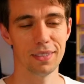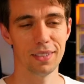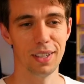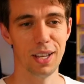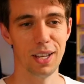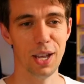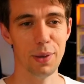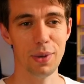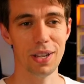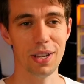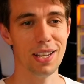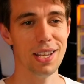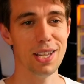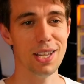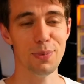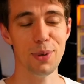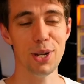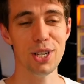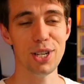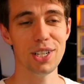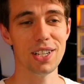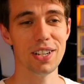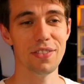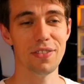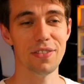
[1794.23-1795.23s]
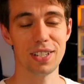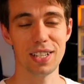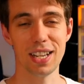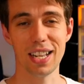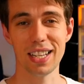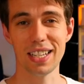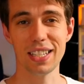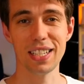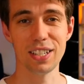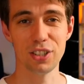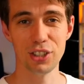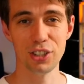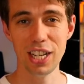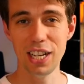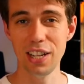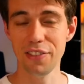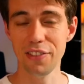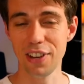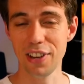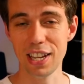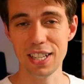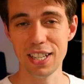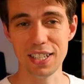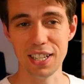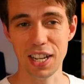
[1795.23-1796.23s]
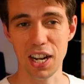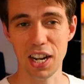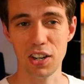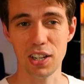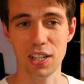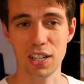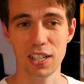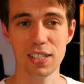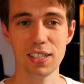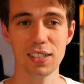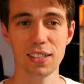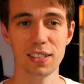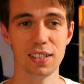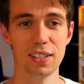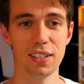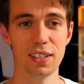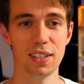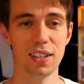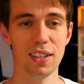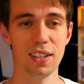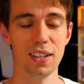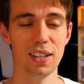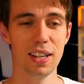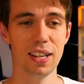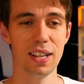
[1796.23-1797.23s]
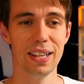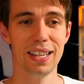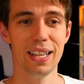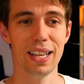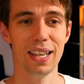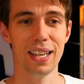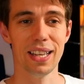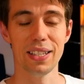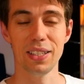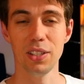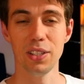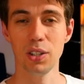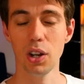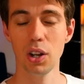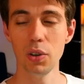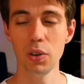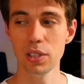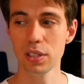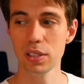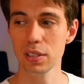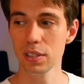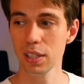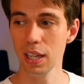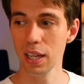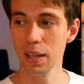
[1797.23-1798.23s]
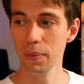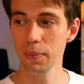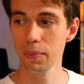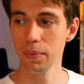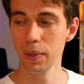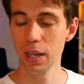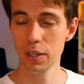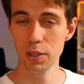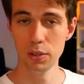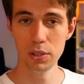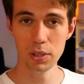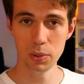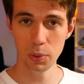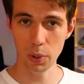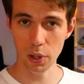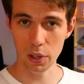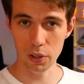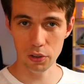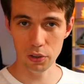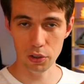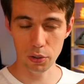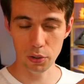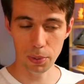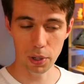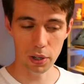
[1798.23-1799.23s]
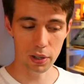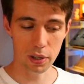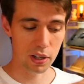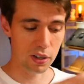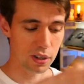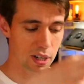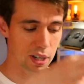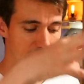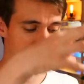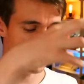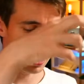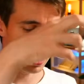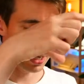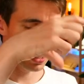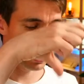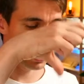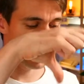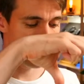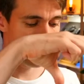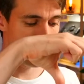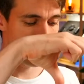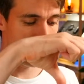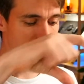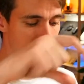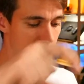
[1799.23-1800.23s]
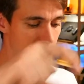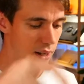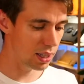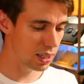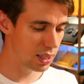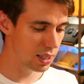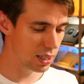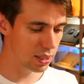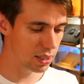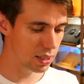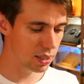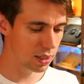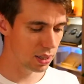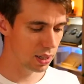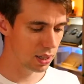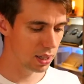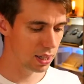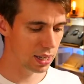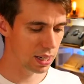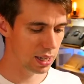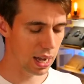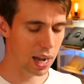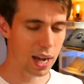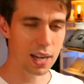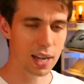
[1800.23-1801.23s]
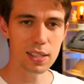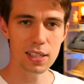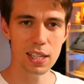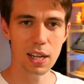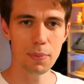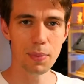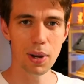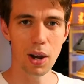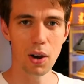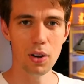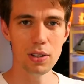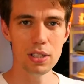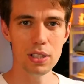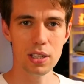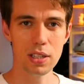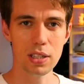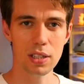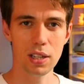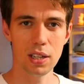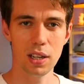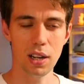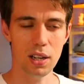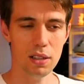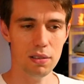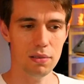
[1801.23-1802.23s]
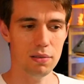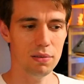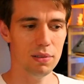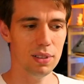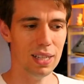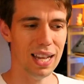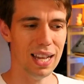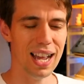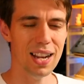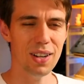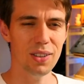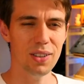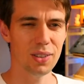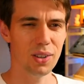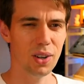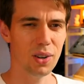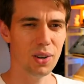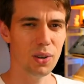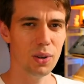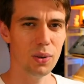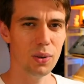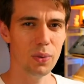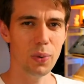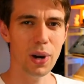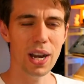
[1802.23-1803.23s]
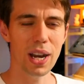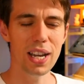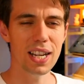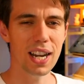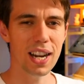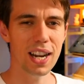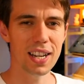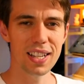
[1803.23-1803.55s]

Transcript: Especially if it's like in the really fancy areas. I used to work in Roppongi, right? And there are some houses that are, I don't know, why are